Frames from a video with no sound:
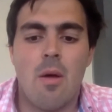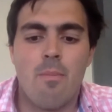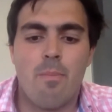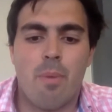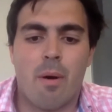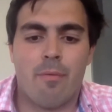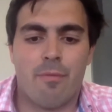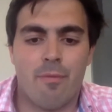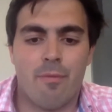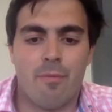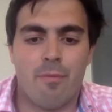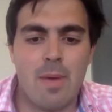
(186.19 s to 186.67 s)

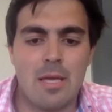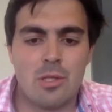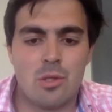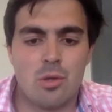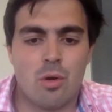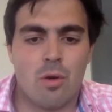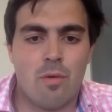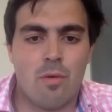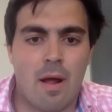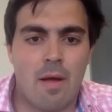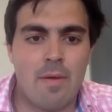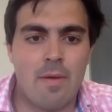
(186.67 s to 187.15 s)
But for me, it's
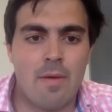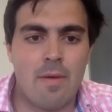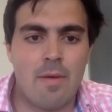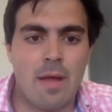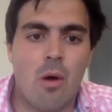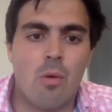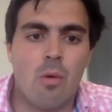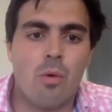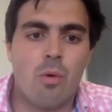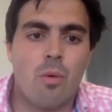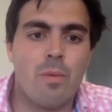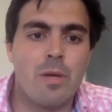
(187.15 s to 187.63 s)
all around
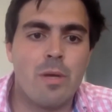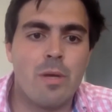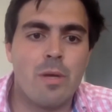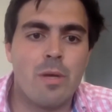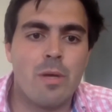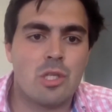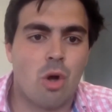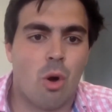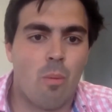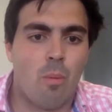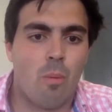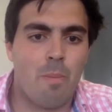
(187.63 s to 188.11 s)
how can we
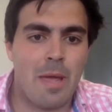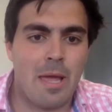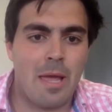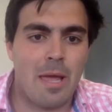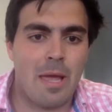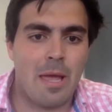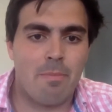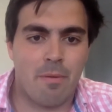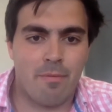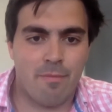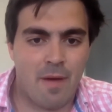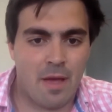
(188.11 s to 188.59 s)
stop
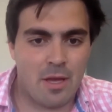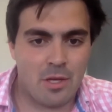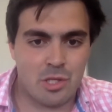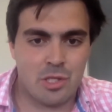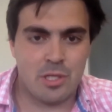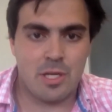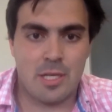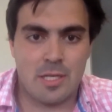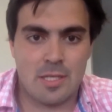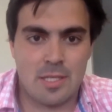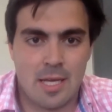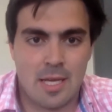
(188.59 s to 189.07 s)
being
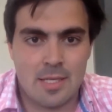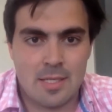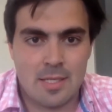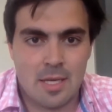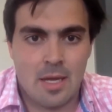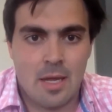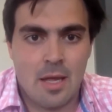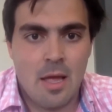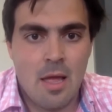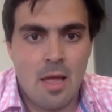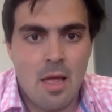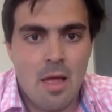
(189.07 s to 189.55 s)
perfectionists as
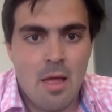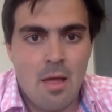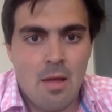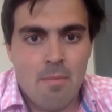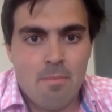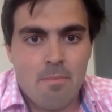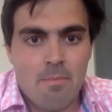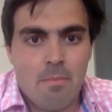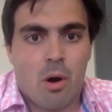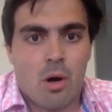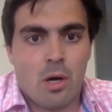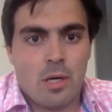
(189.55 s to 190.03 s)
a
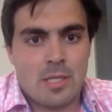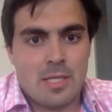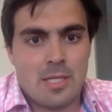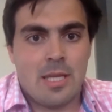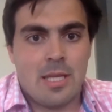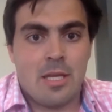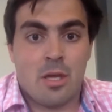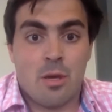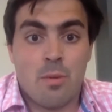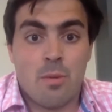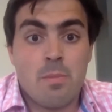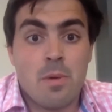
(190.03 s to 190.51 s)

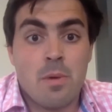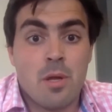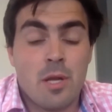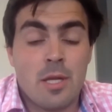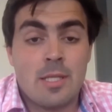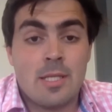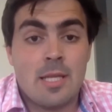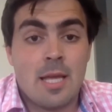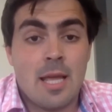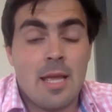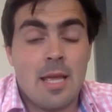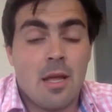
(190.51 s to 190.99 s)
marketing
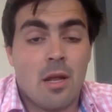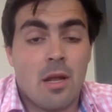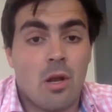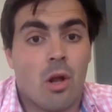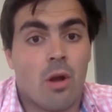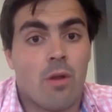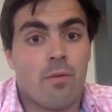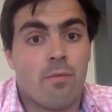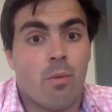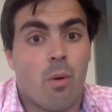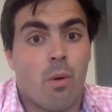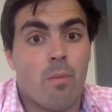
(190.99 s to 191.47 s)
community. A
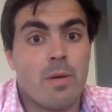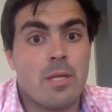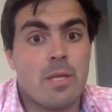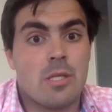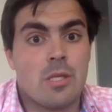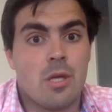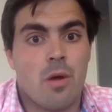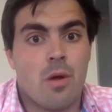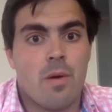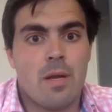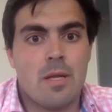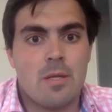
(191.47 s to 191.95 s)
lot of what we
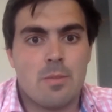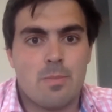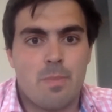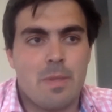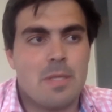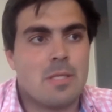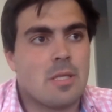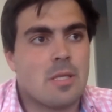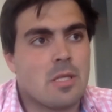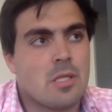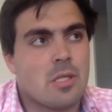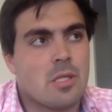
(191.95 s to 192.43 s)
do, and as
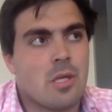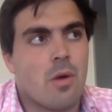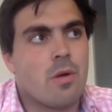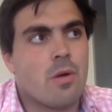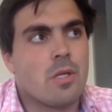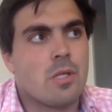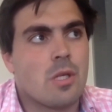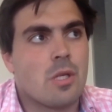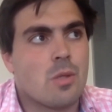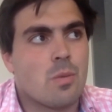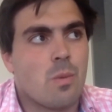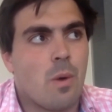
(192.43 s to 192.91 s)
business
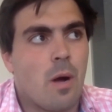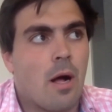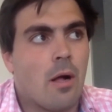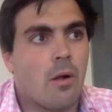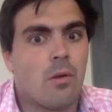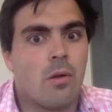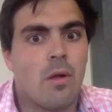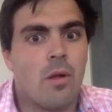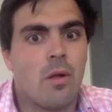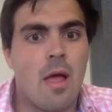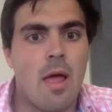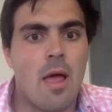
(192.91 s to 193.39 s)
owners as
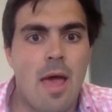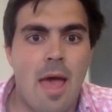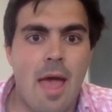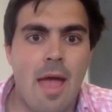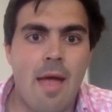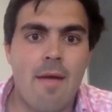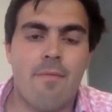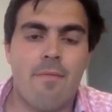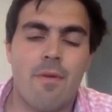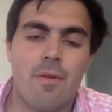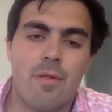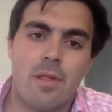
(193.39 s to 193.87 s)
well,
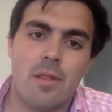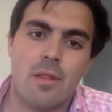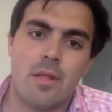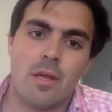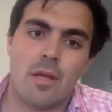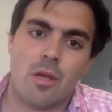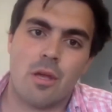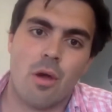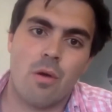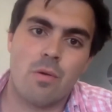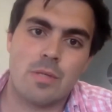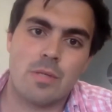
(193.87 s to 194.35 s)
everything
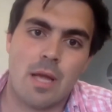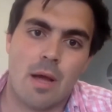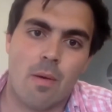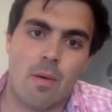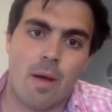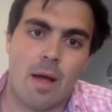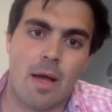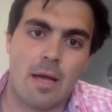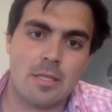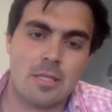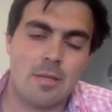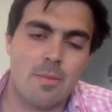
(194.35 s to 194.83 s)
that goes
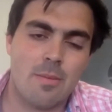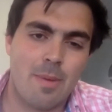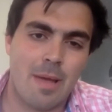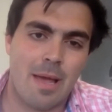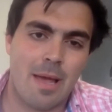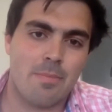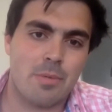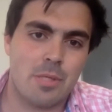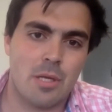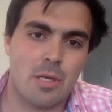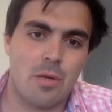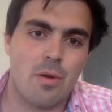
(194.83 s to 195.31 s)
out has to be
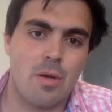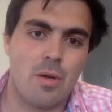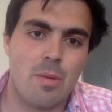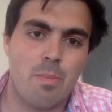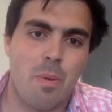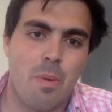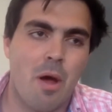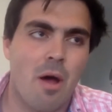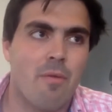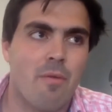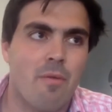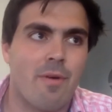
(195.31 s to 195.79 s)
absolutely
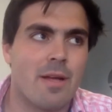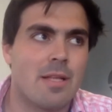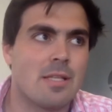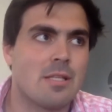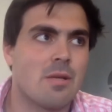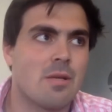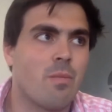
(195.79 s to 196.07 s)
perfect.